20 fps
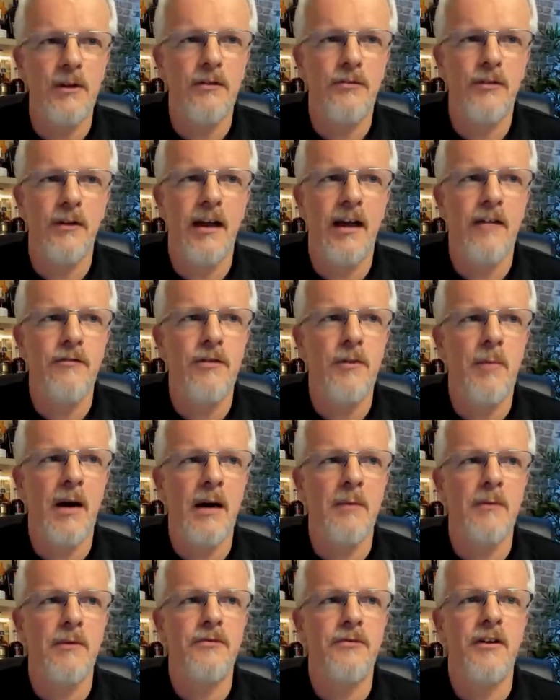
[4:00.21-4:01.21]
Wonderful to have you
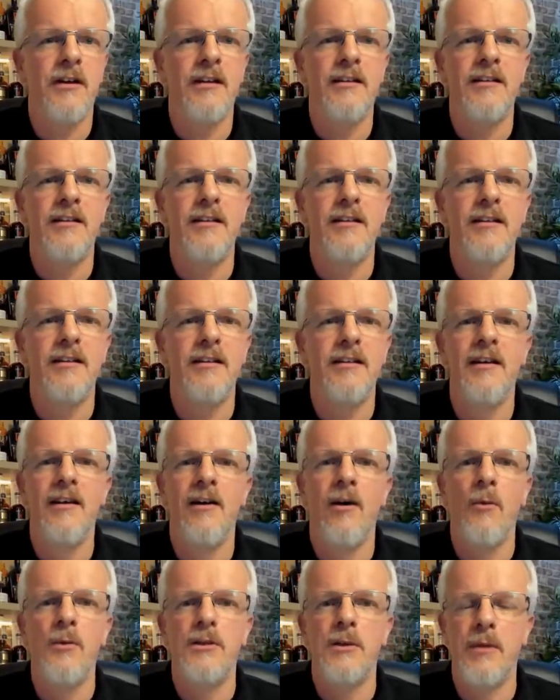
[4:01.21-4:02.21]
back, my friend.
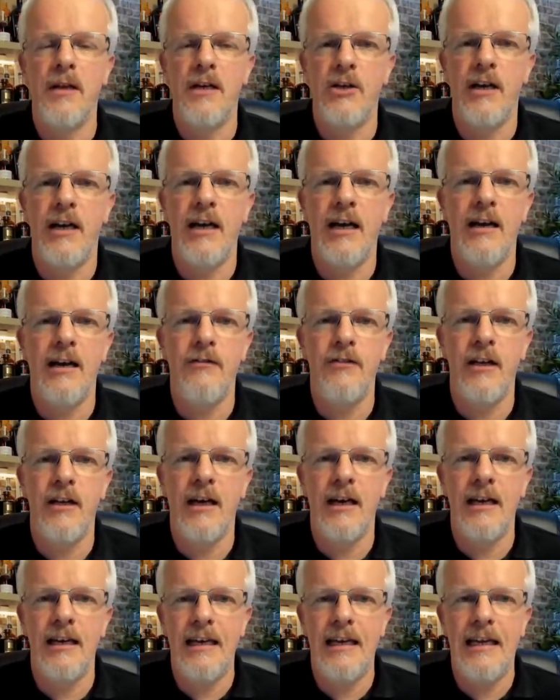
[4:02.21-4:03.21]
Always a pleasure to have you
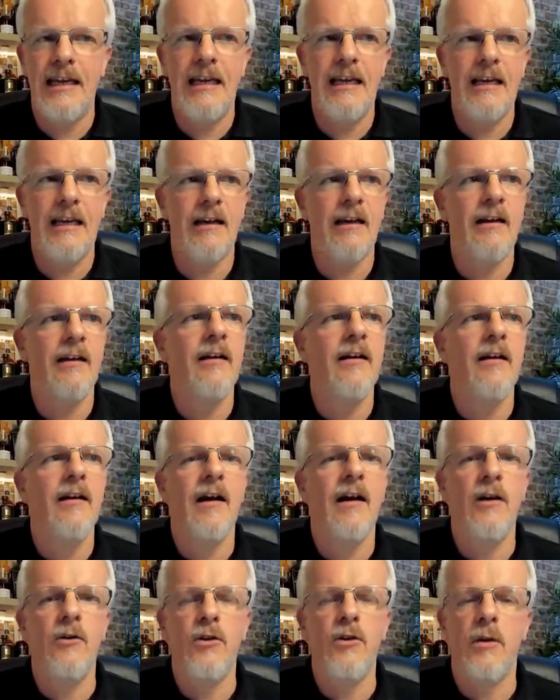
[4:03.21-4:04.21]
in here.
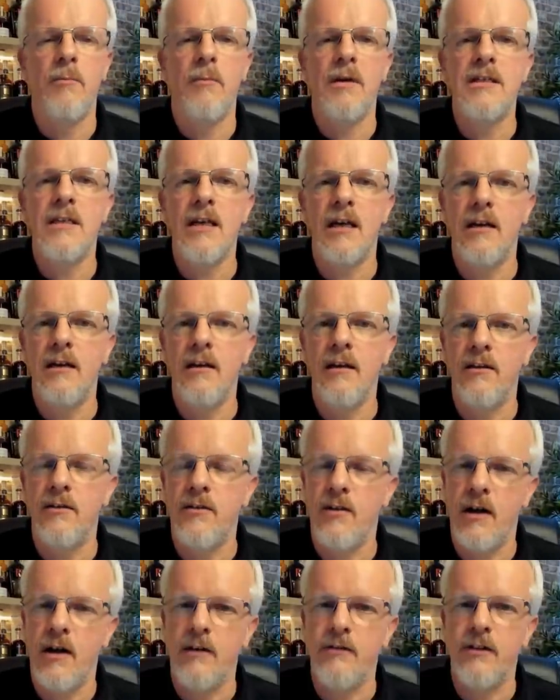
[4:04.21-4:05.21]
I know you're missing your
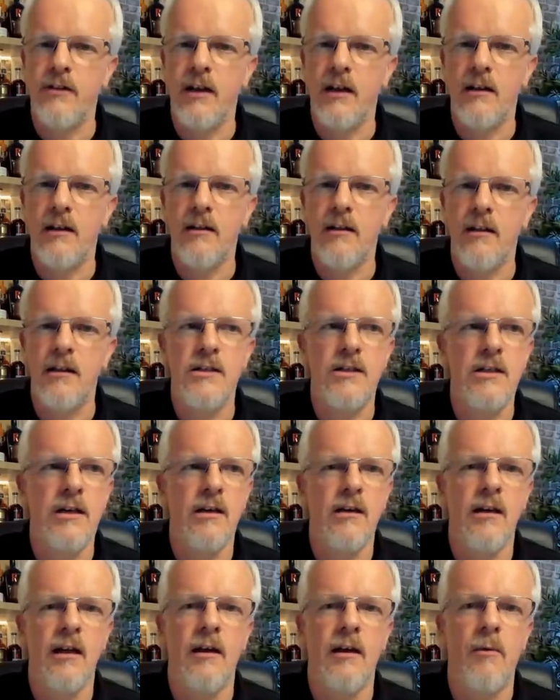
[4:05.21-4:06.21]
traveling this
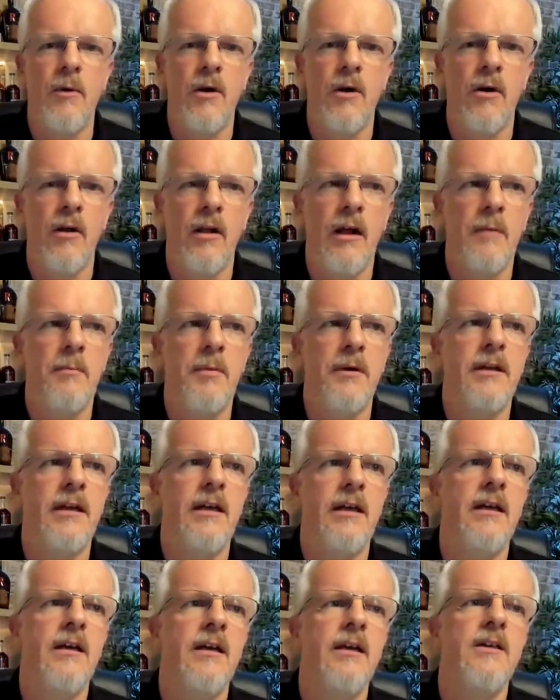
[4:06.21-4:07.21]
year, like we all are,
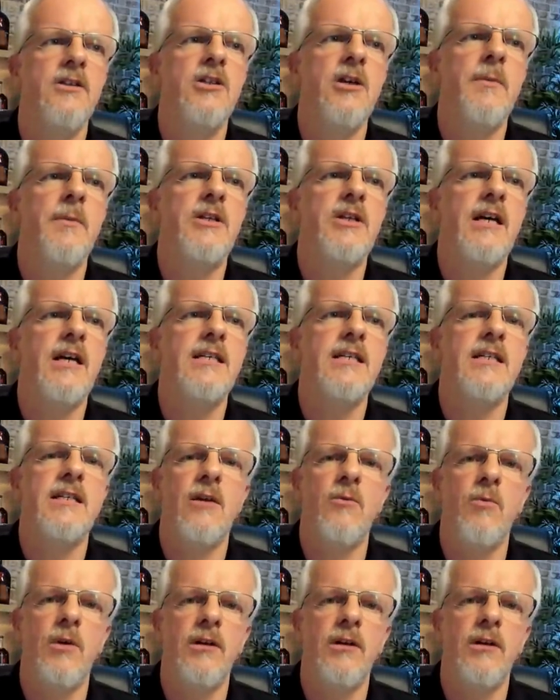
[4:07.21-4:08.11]
buddy. Jimmy Jazz is in.